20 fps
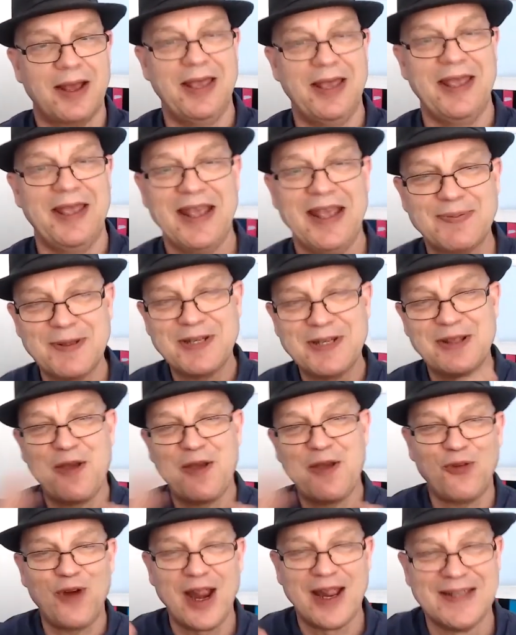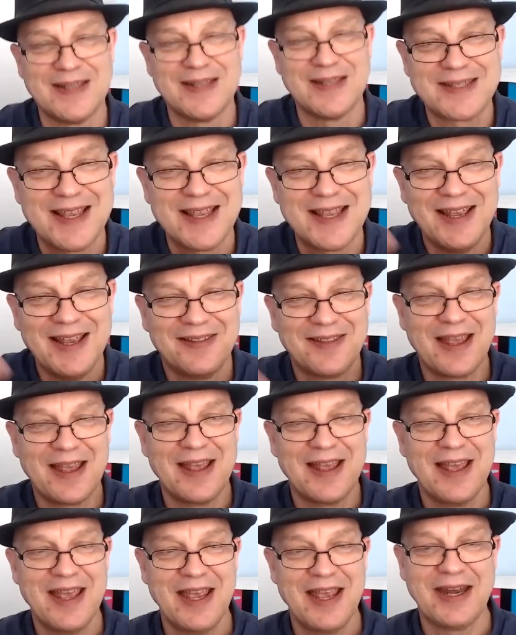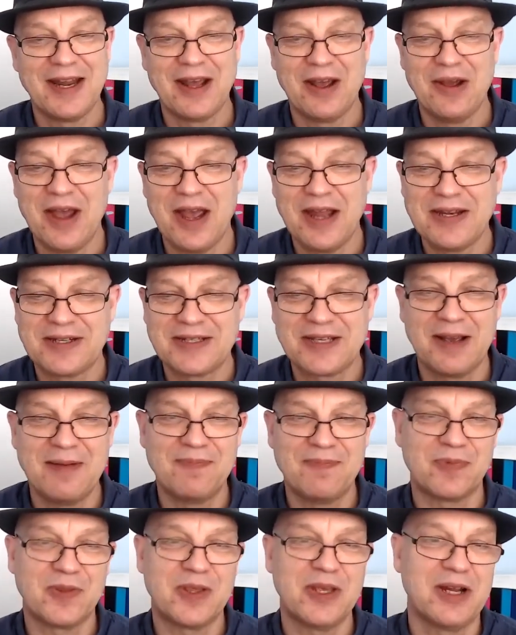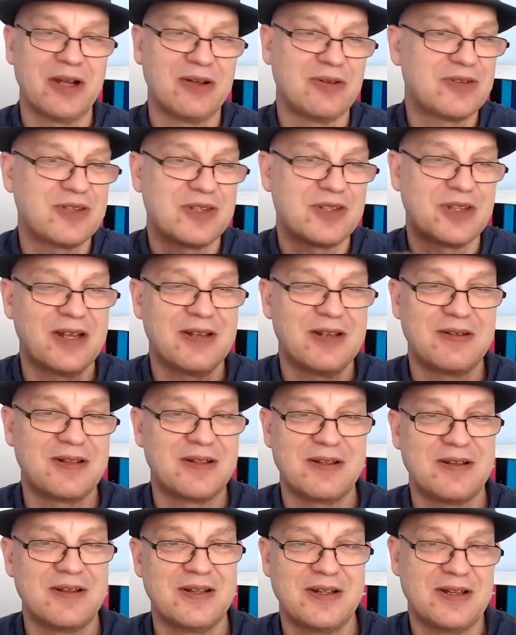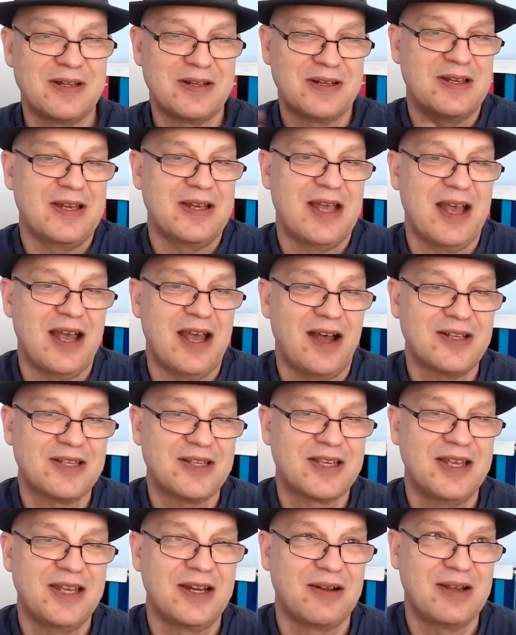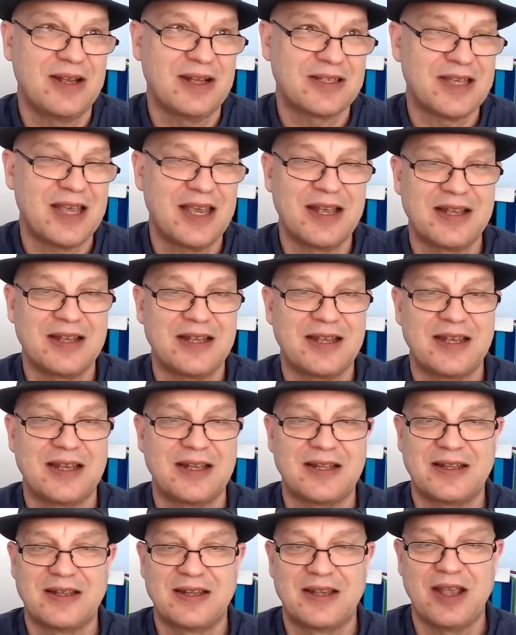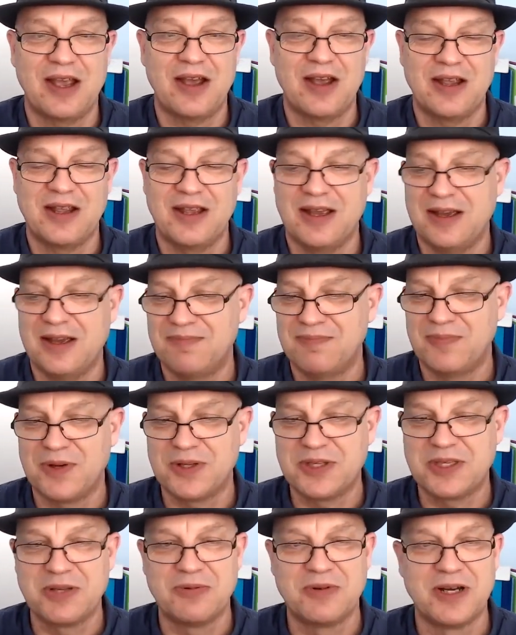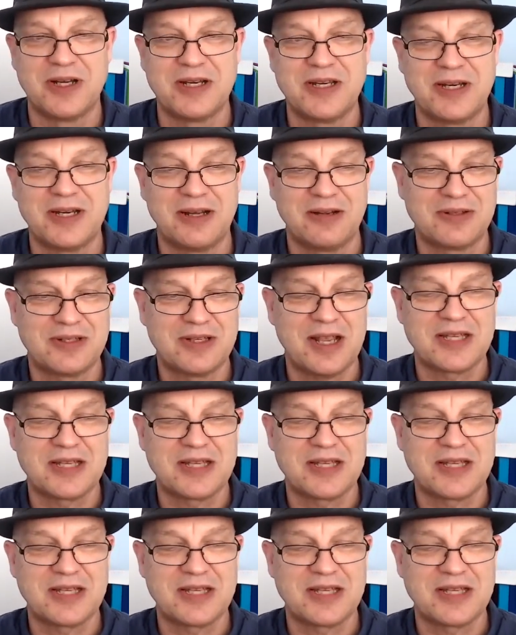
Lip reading: especially their friends. They, the ask, get what's the word? Not